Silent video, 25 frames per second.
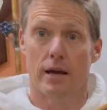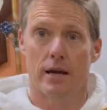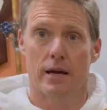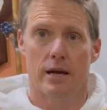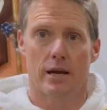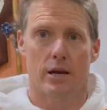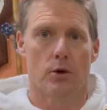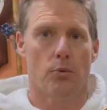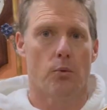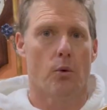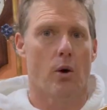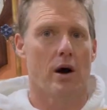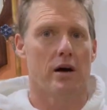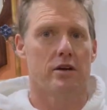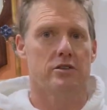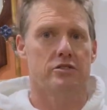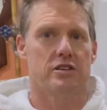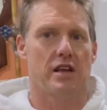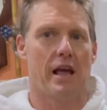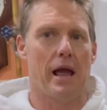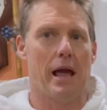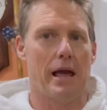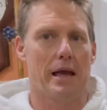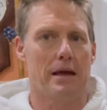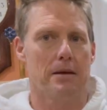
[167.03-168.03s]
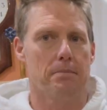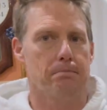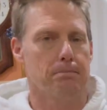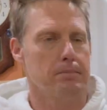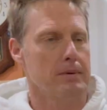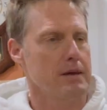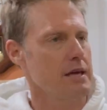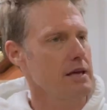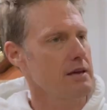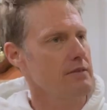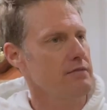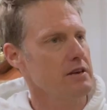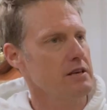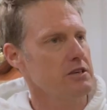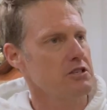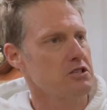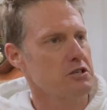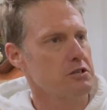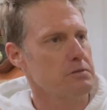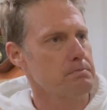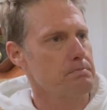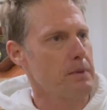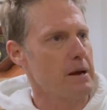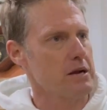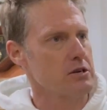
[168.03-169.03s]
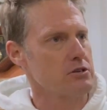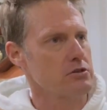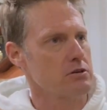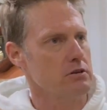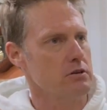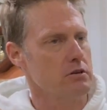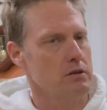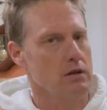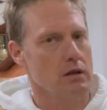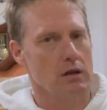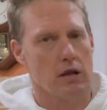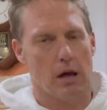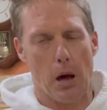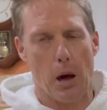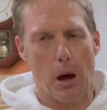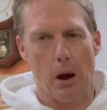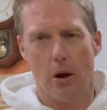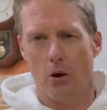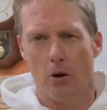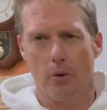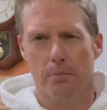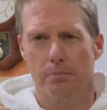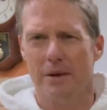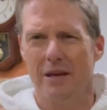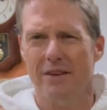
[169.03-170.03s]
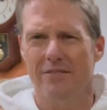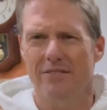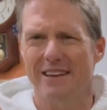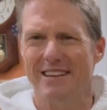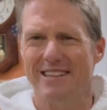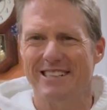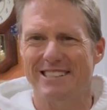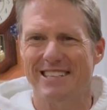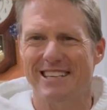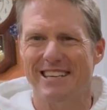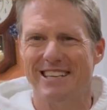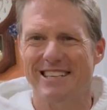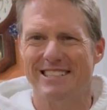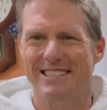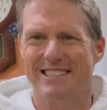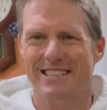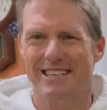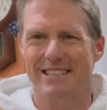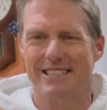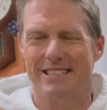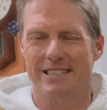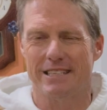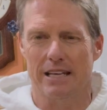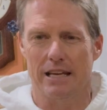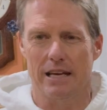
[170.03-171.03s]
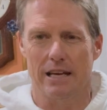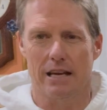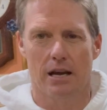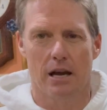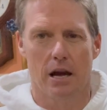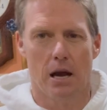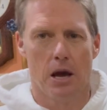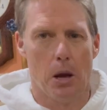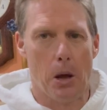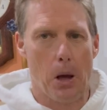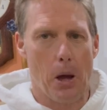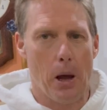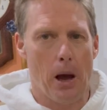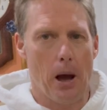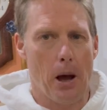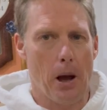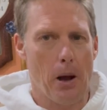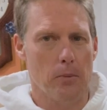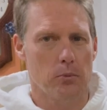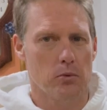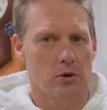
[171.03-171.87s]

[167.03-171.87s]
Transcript: It was a PV Special or PV T60,